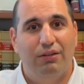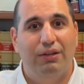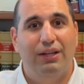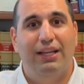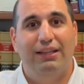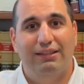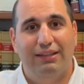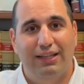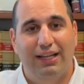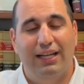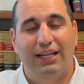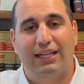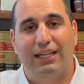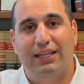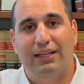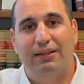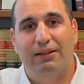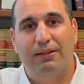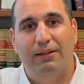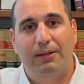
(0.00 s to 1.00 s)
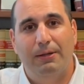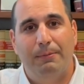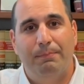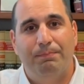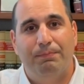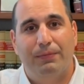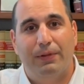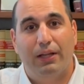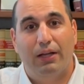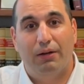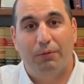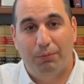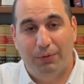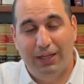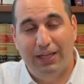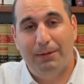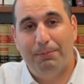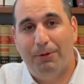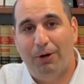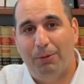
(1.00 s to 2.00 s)
you get denied. We
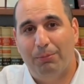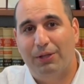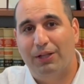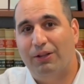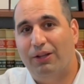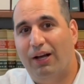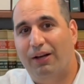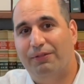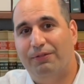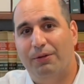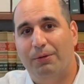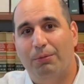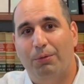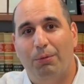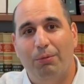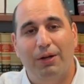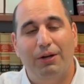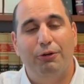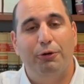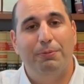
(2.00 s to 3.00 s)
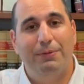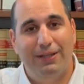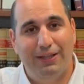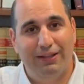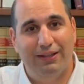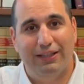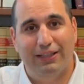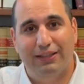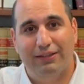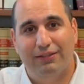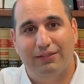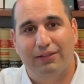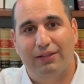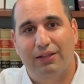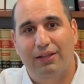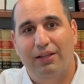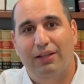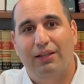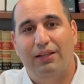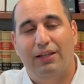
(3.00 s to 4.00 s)
at Parmele Law Firm will want to appeal it.
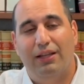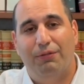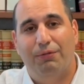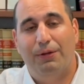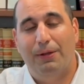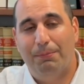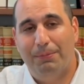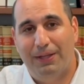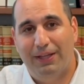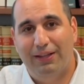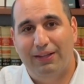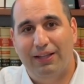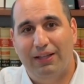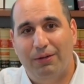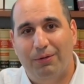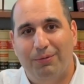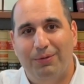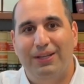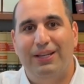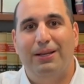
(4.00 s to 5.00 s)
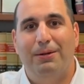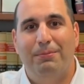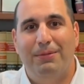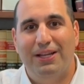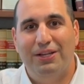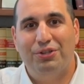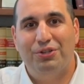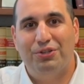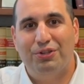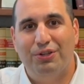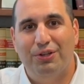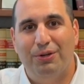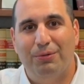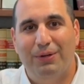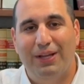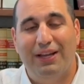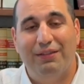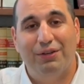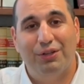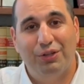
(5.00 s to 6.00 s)
If we appeal it, we need to make sure we
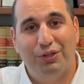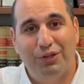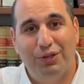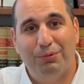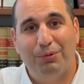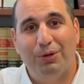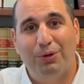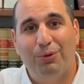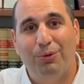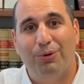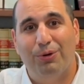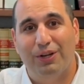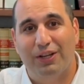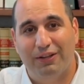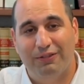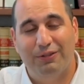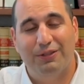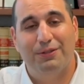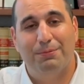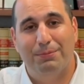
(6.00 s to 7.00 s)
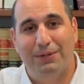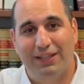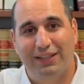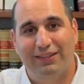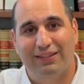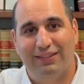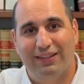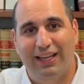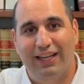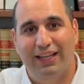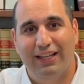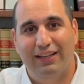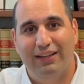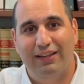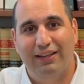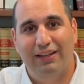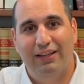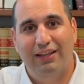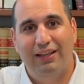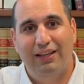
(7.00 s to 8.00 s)
have a good recording of what's being said.
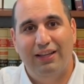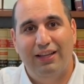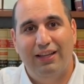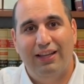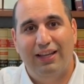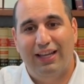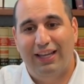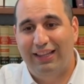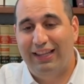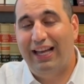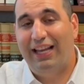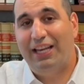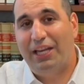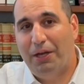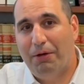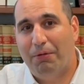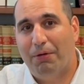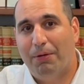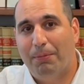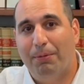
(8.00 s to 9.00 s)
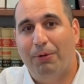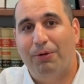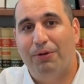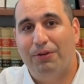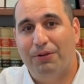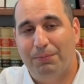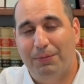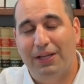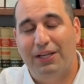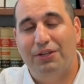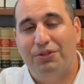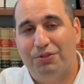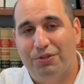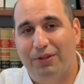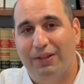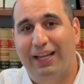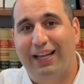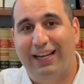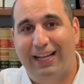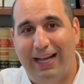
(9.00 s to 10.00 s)
And that hearing reporter is making sure
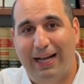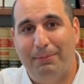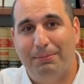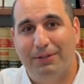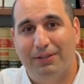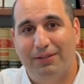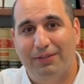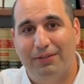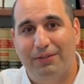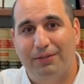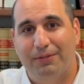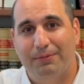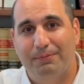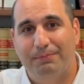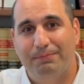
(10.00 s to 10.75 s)
that happens.